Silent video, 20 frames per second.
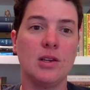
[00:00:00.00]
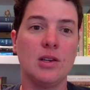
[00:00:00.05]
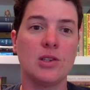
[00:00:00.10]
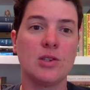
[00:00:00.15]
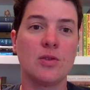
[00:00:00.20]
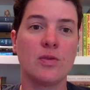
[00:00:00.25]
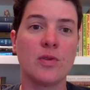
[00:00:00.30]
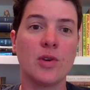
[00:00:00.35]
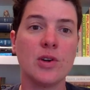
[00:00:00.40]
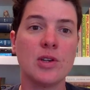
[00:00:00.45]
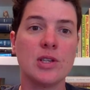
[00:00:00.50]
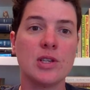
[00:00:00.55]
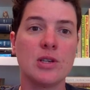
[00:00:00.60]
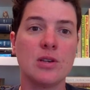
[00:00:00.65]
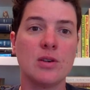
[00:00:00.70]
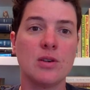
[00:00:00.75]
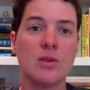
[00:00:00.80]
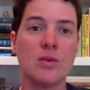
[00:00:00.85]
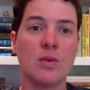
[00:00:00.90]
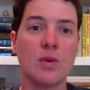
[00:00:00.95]
So first,
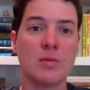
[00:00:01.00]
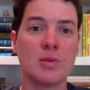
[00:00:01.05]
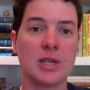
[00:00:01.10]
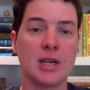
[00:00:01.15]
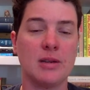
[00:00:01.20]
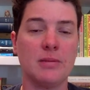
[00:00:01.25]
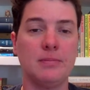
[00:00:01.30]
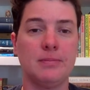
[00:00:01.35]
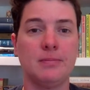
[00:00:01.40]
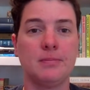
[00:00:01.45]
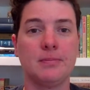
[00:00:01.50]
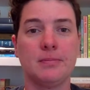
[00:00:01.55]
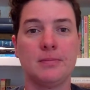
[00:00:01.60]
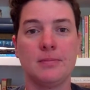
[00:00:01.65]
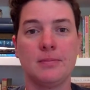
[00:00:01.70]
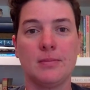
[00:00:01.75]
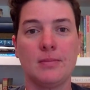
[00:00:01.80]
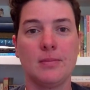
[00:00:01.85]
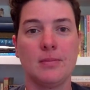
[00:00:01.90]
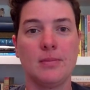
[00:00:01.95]
Wormtail.
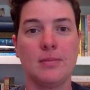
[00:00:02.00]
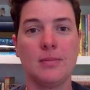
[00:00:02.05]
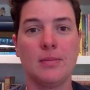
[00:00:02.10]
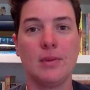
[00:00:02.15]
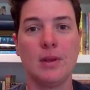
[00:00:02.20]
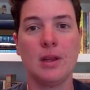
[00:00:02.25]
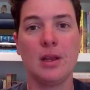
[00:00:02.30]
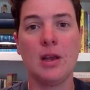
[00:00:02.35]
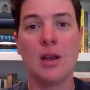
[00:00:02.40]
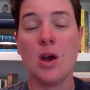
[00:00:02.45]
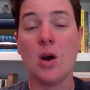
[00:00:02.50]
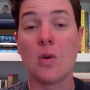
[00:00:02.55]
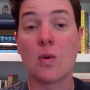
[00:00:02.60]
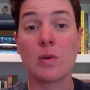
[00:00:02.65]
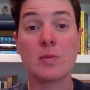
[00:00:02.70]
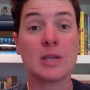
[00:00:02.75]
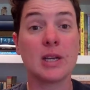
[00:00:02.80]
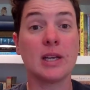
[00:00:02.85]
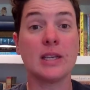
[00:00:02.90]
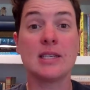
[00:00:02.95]

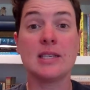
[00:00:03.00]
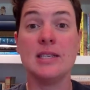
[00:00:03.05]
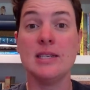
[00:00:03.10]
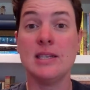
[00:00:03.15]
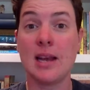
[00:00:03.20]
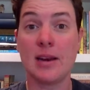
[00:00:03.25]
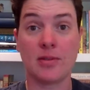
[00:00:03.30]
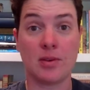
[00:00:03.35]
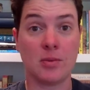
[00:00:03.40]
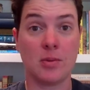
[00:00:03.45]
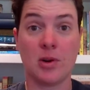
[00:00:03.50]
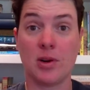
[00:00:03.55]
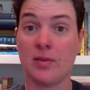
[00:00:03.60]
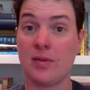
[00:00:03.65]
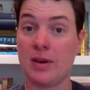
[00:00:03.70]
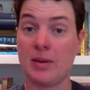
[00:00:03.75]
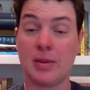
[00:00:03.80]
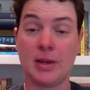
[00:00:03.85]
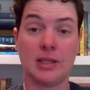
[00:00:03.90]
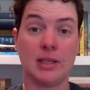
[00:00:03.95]
Wormtail is never
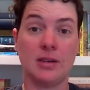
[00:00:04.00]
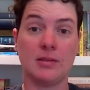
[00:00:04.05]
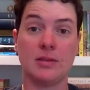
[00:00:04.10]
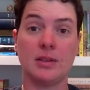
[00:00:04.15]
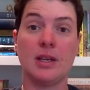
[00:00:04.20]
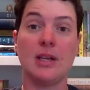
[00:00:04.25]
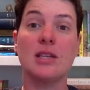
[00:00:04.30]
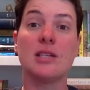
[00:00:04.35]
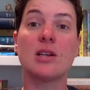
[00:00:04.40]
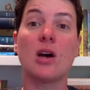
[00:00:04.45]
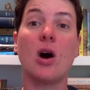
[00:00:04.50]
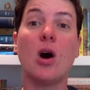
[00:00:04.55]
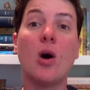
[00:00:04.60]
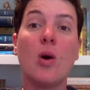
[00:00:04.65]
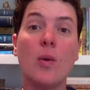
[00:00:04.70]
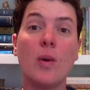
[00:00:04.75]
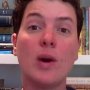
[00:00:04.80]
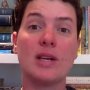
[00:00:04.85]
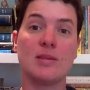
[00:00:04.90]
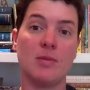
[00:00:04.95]
motivated by love. He's
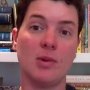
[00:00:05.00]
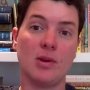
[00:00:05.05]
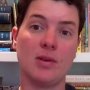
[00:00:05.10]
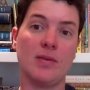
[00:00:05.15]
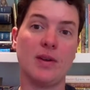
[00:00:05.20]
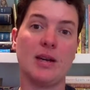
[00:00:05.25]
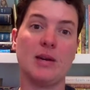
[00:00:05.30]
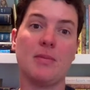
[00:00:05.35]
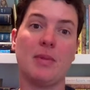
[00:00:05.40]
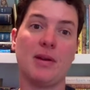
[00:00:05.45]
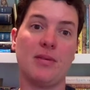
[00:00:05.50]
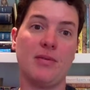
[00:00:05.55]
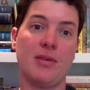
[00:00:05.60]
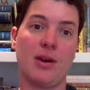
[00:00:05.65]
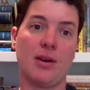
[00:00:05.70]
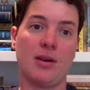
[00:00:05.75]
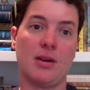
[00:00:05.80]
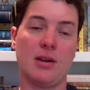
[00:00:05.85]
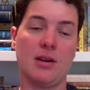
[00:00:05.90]
always motivated by fear.